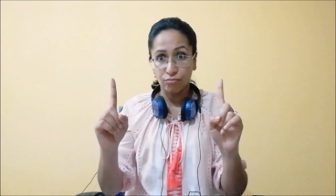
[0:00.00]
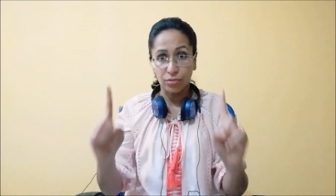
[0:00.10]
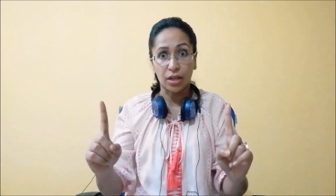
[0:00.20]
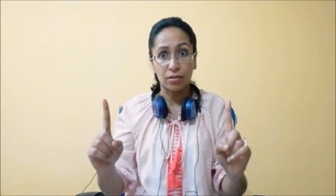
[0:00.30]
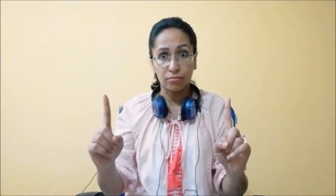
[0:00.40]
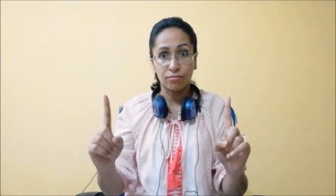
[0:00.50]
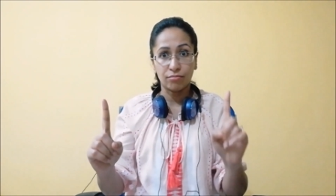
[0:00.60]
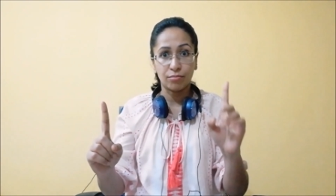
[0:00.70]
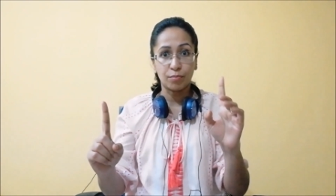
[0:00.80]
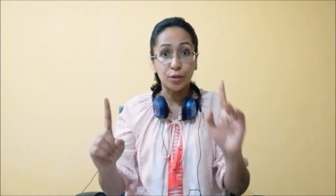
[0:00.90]
the
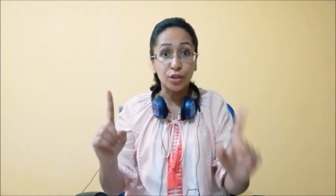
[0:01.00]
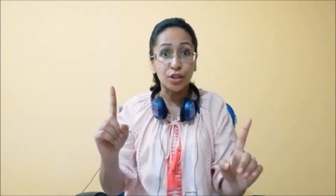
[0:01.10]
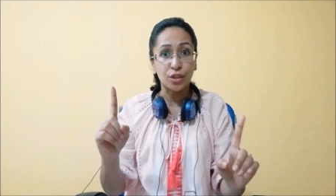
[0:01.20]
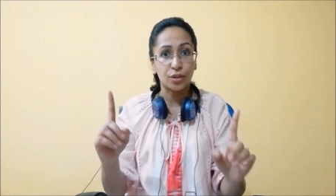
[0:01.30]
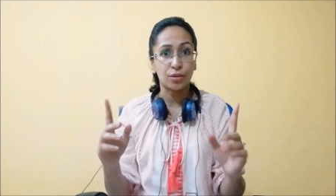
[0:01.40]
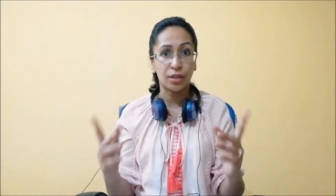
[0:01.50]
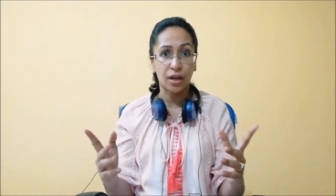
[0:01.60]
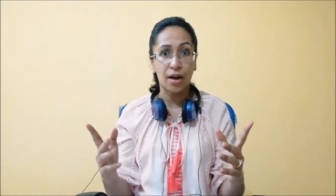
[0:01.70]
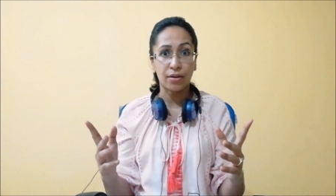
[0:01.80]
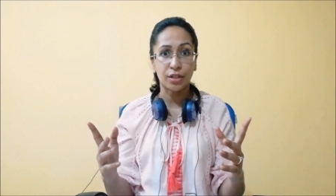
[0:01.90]
position to the
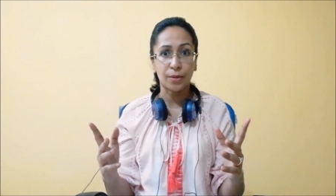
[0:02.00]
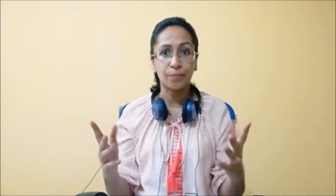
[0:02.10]
character?